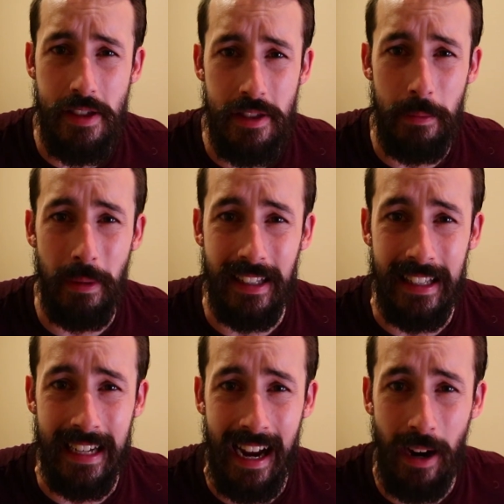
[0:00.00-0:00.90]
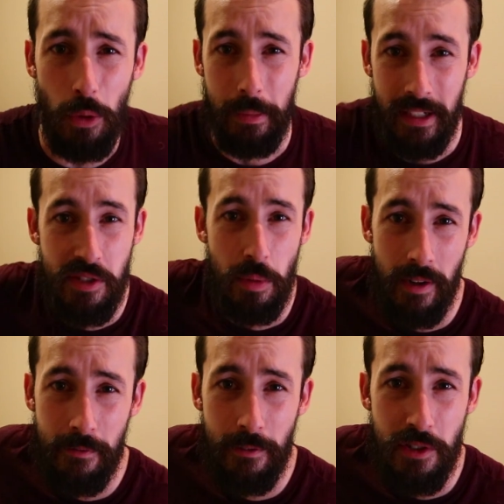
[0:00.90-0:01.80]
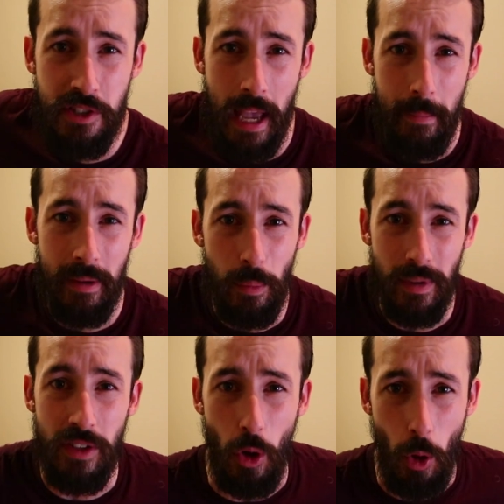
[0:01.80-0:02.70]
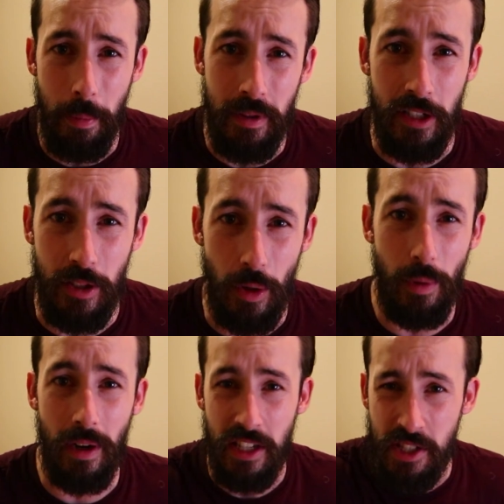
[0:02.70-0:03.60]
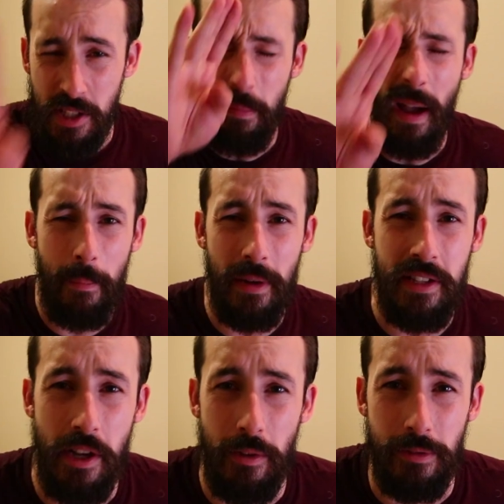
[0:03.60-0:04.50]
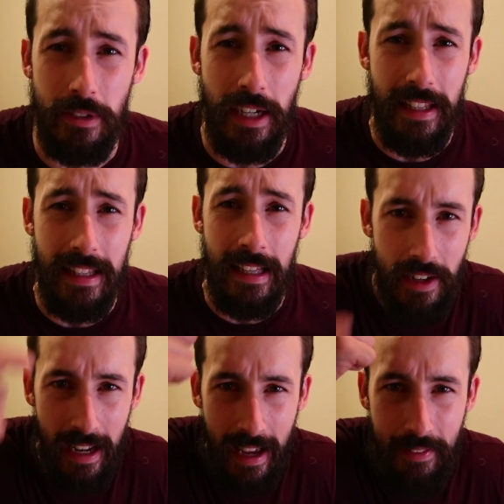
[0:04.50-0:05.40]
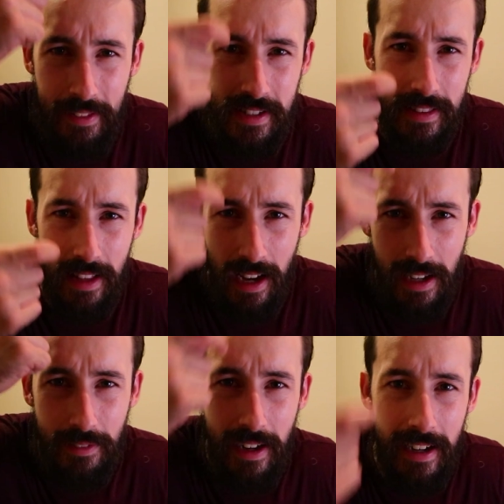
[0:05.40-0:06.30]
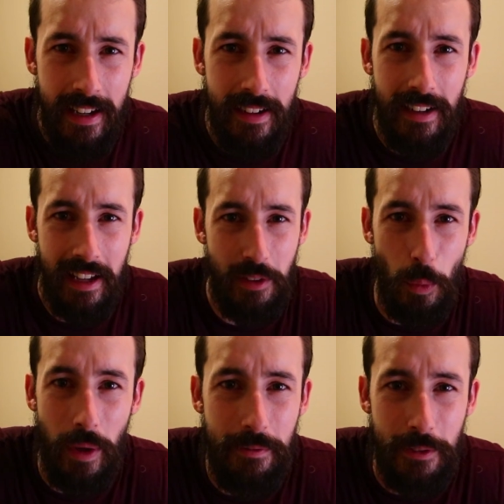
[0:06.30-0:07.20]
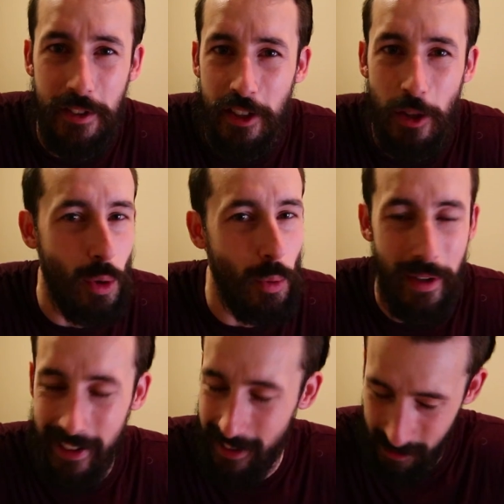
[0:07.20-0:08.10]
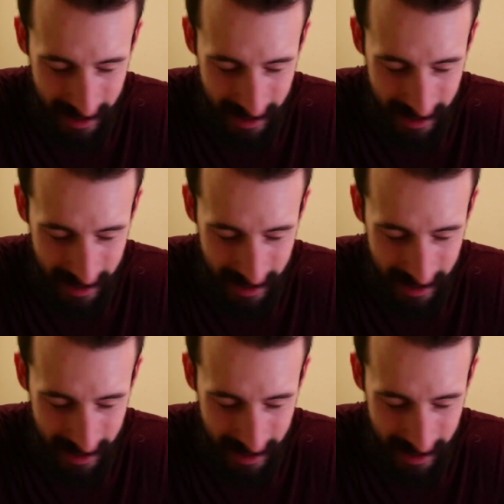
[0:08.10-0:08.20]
thing by like an hour because when I first came in and went to open the door, I smacked myself right in the head and I had this line right here and I had to wait for it to go away.